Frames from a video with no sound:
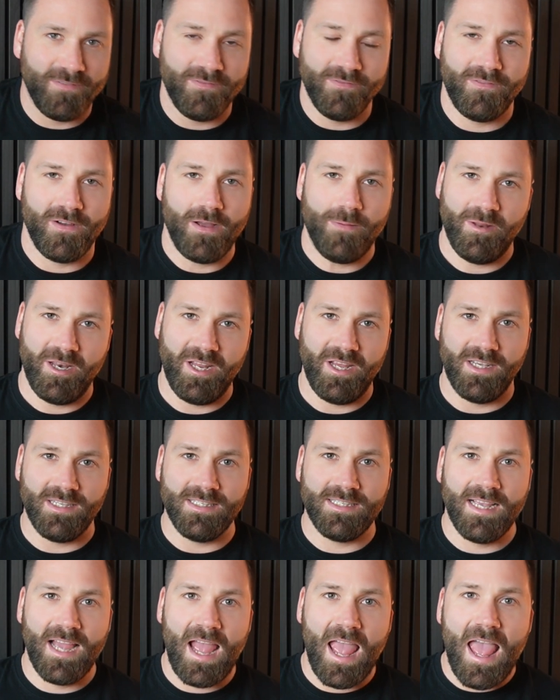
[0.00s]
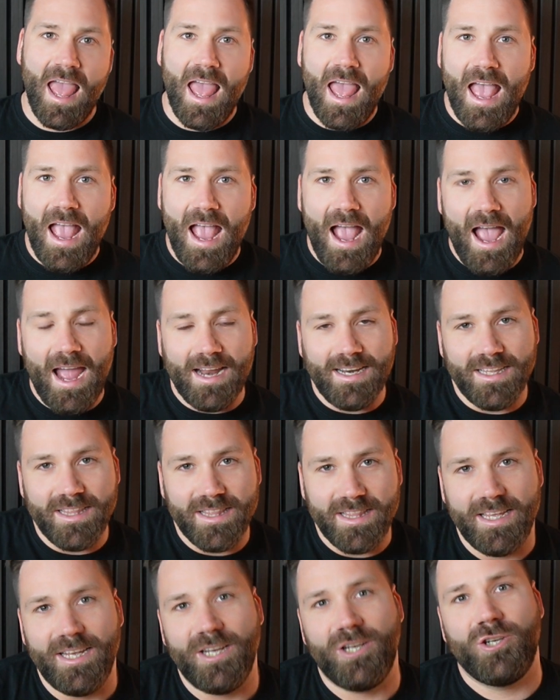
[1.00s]
from Fibre News, and
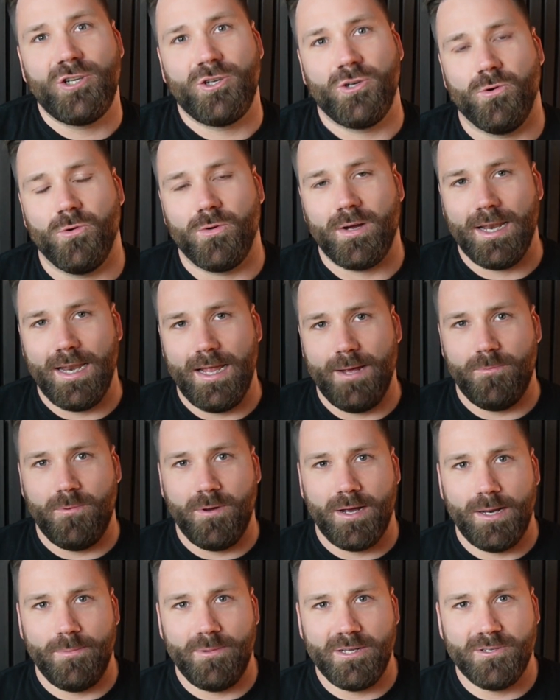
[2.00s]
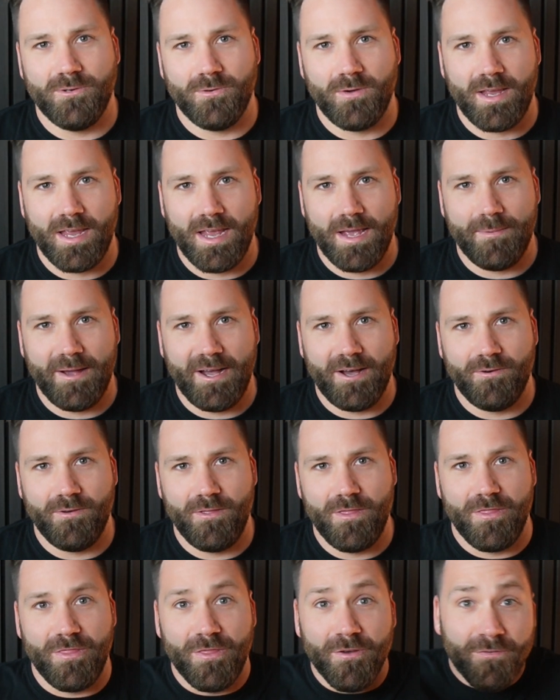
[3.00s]
in this short clip we're going to be talking about
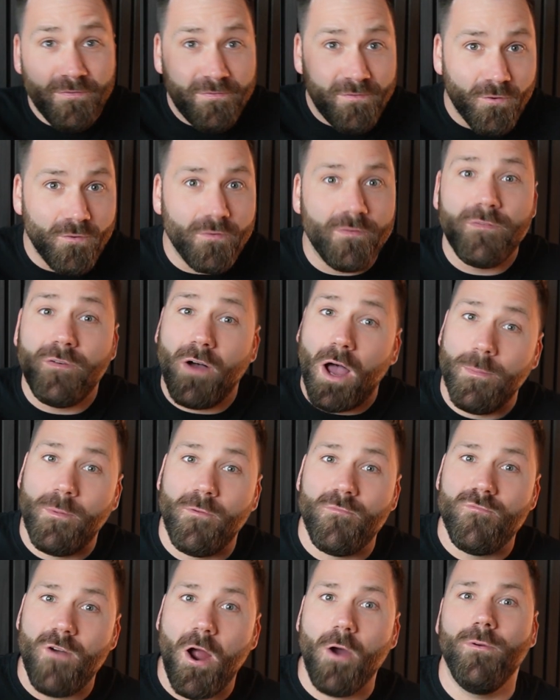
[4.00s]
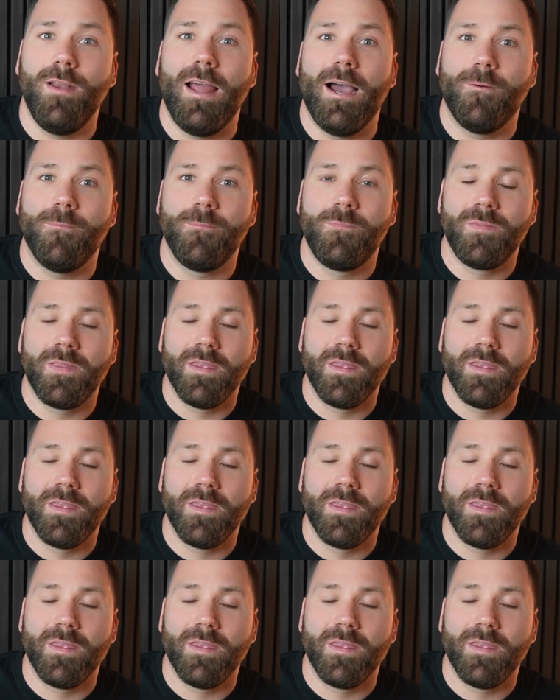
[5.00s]
the full fibre rollout.